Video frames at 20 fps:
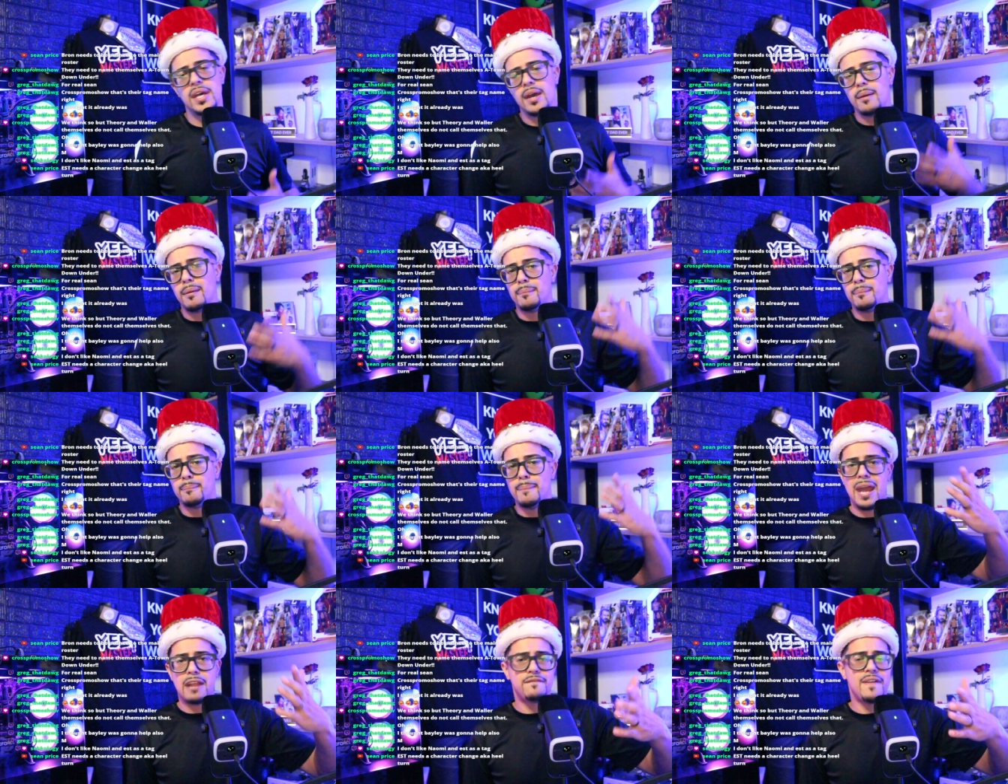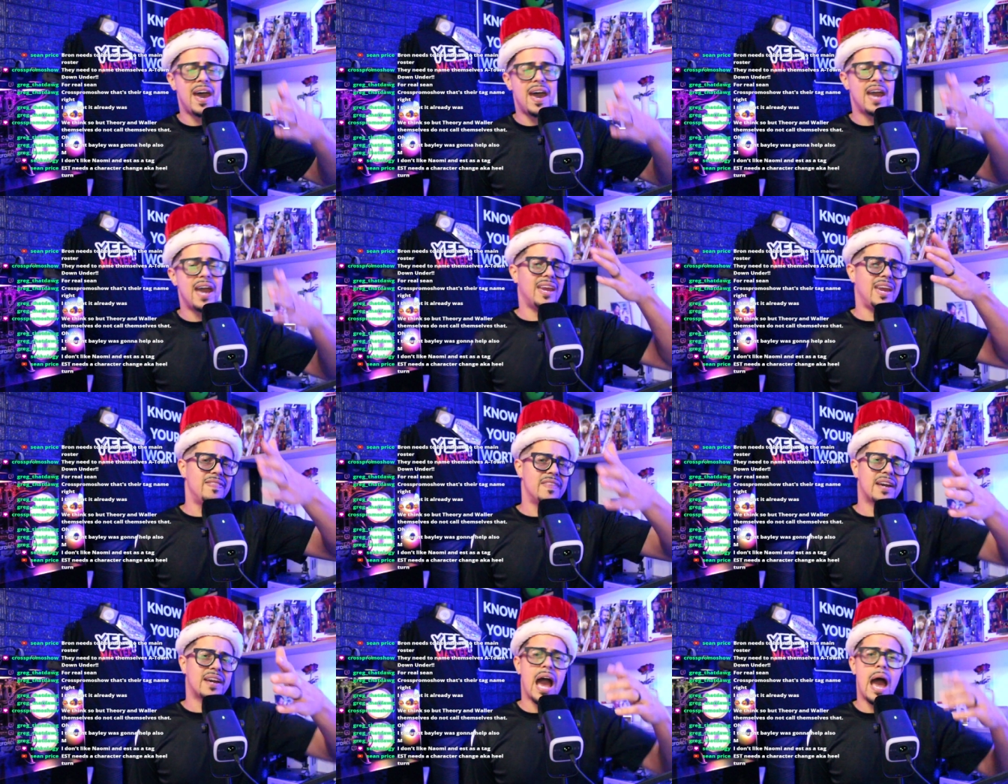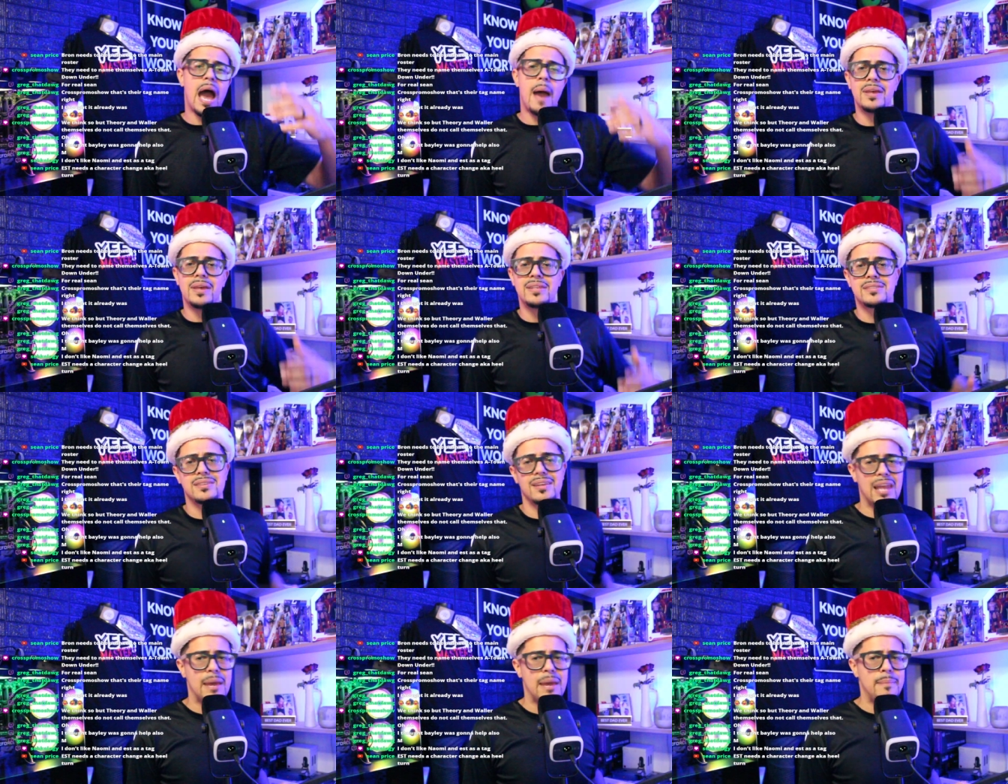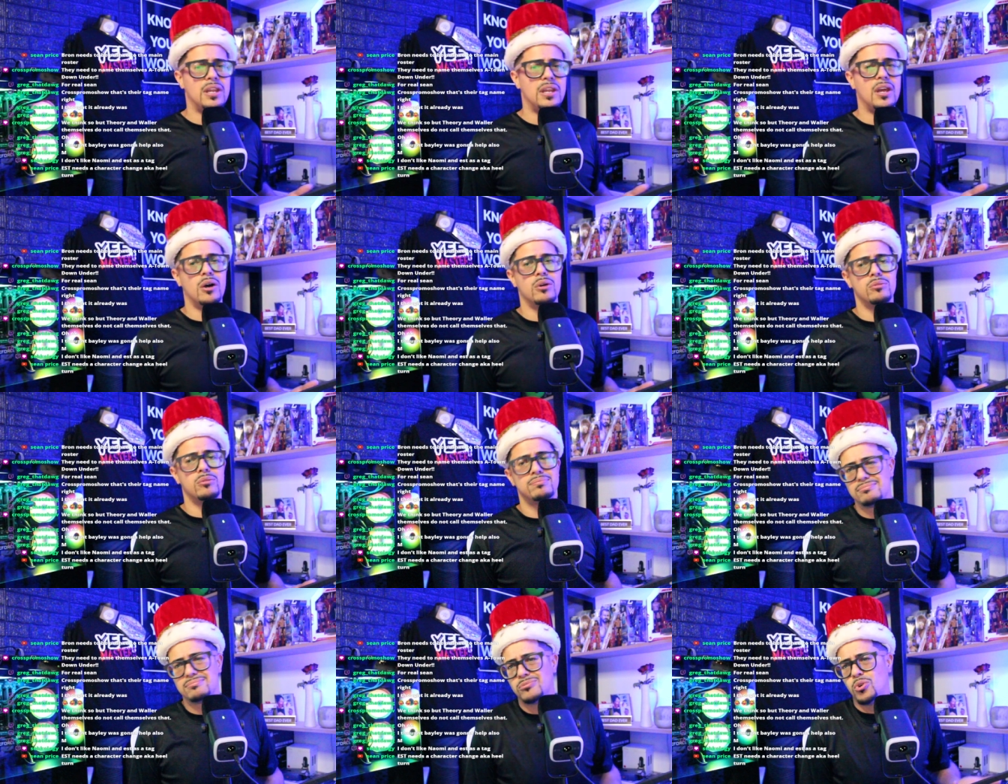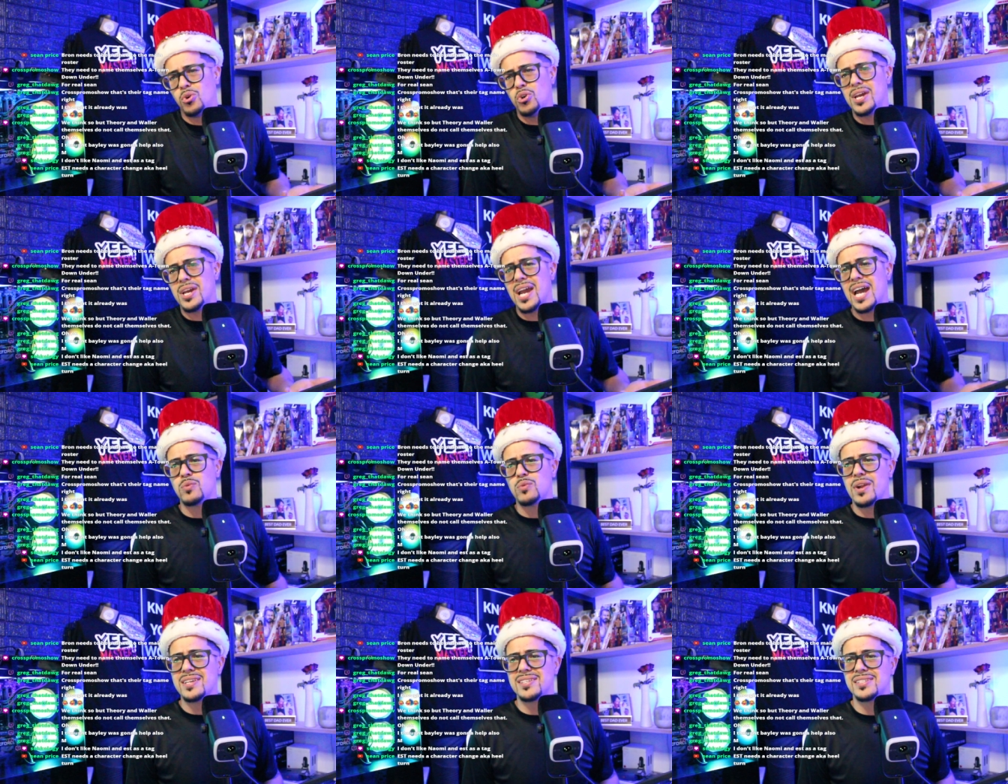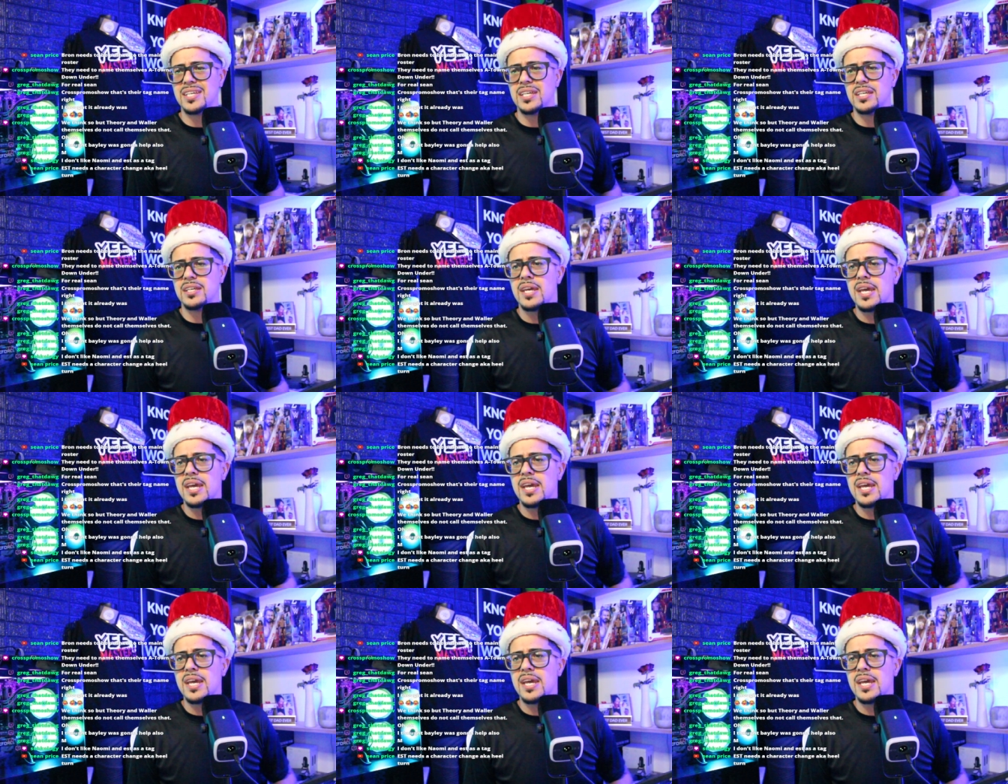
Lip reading: Matter of fact, in the comments, let me know. Who do you guys want to see?